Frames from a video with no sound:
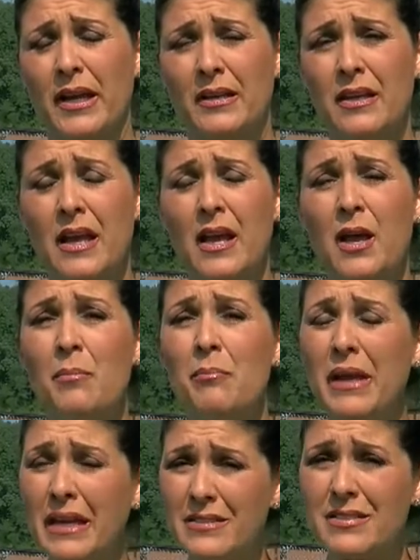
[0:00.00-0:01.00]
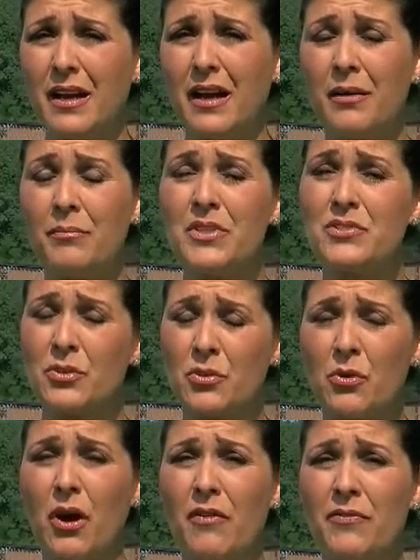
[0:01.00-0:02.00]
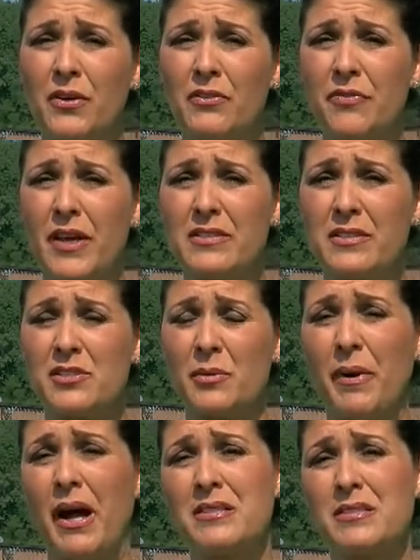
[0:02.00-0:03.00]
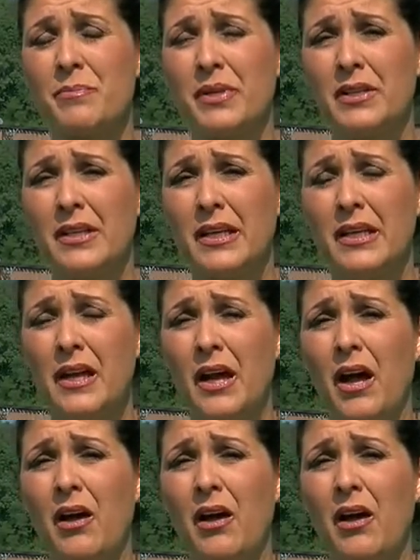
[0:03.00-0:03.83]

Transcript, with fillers: in. Meantime, Mister Crawford faces the possibility